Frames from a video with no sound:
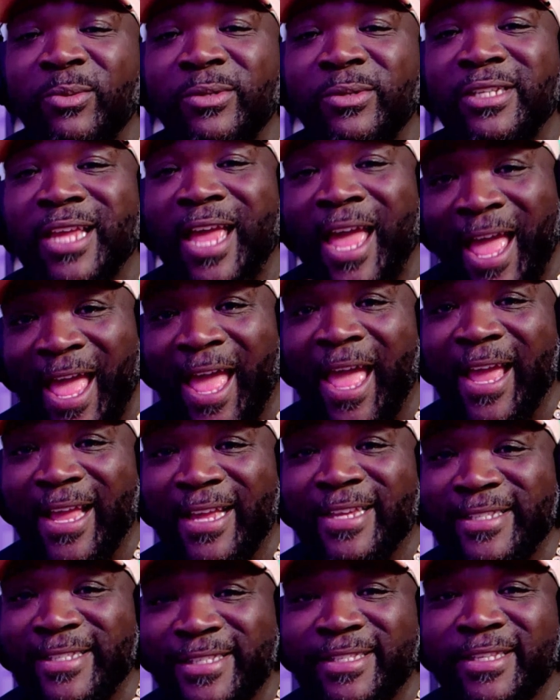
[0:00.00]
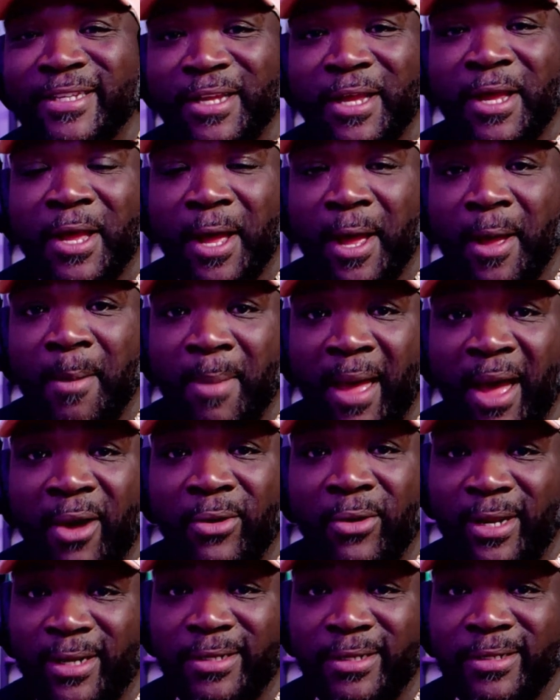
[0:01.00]
was asked
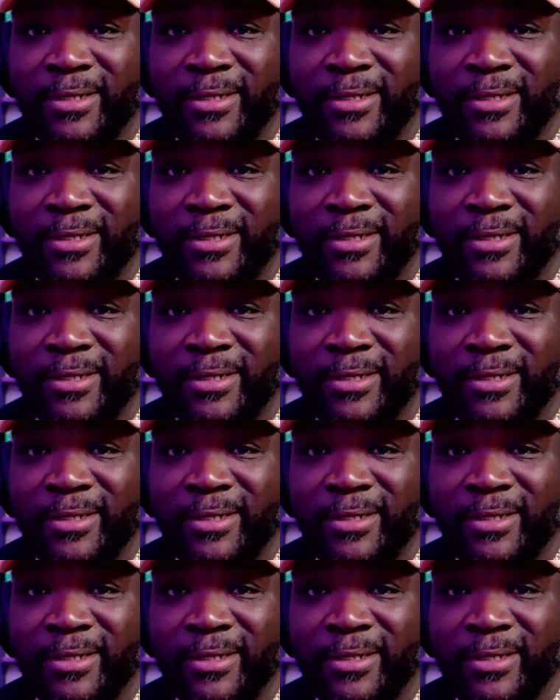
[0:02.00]
about it.